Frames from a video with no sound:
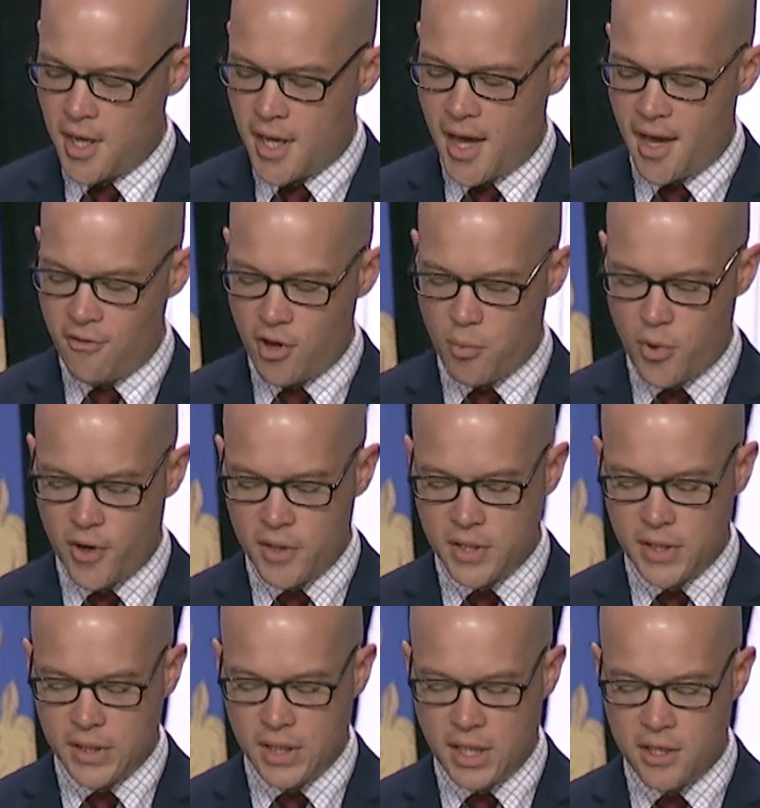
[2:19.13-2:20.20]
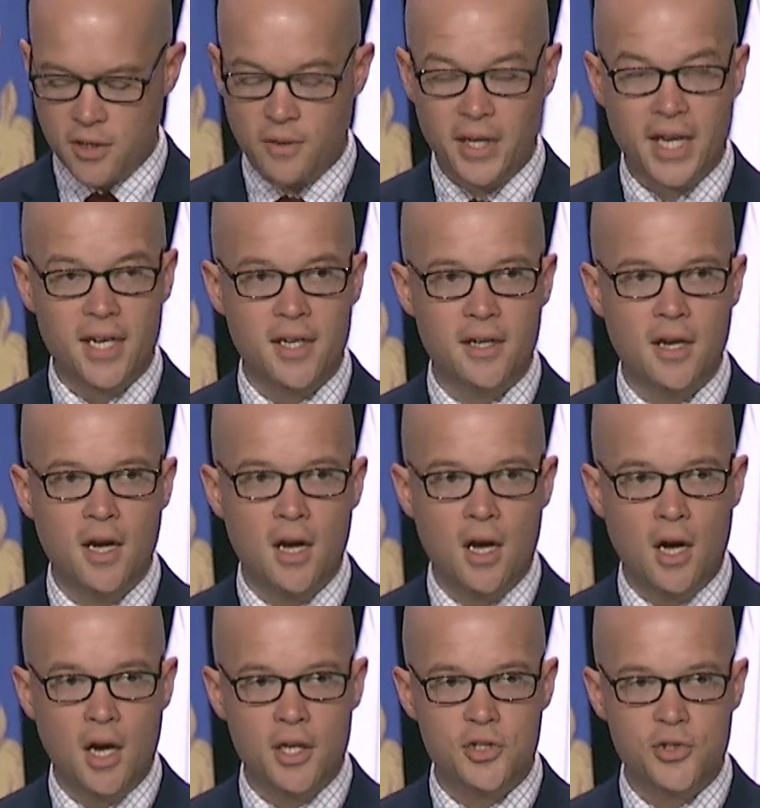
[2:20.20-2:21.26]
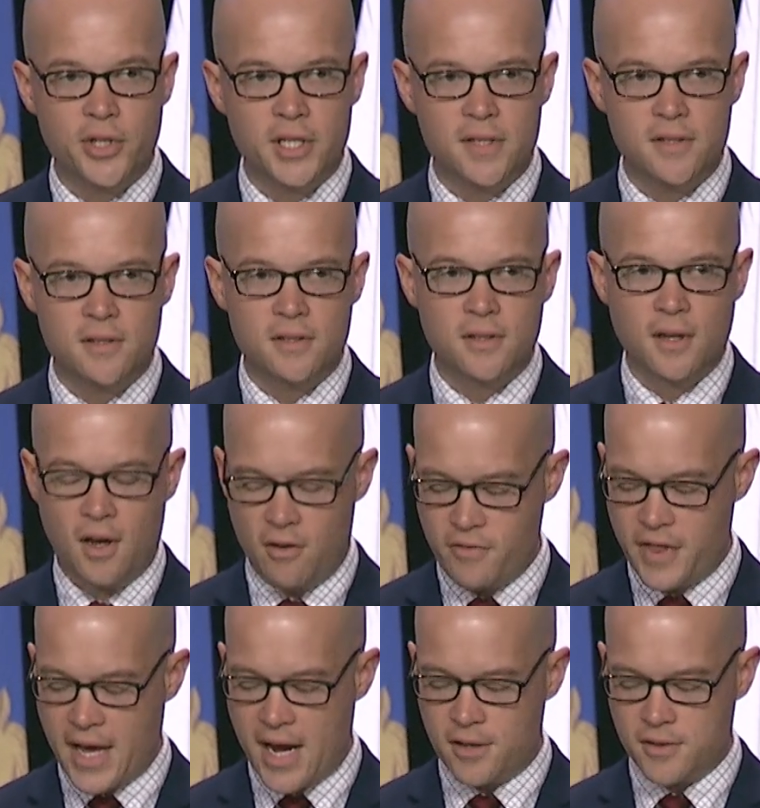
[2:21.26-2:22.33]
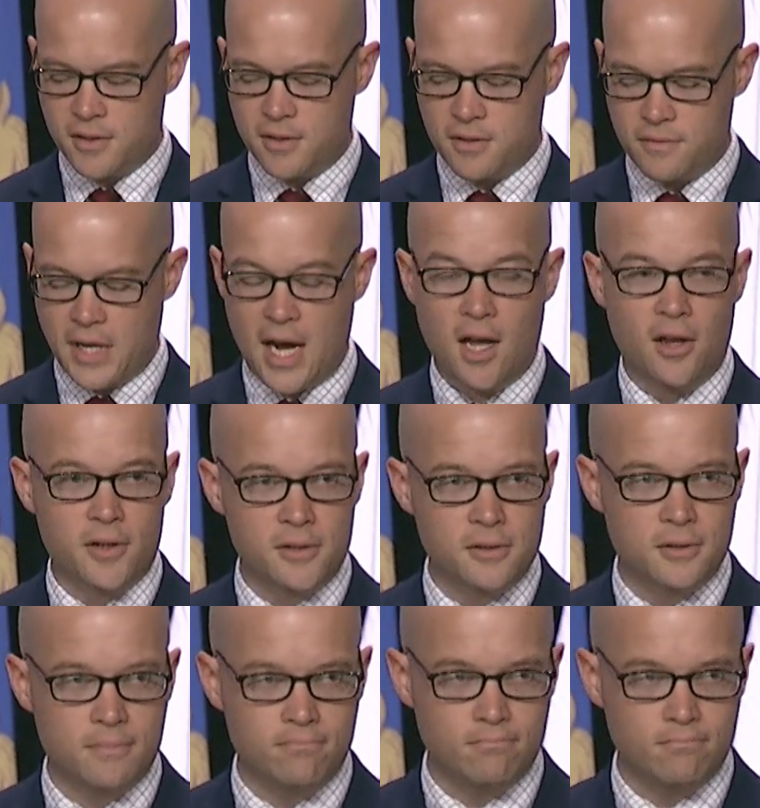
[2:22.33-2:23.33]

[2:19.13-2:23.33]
having personally donated hundreds of thousands of dollars.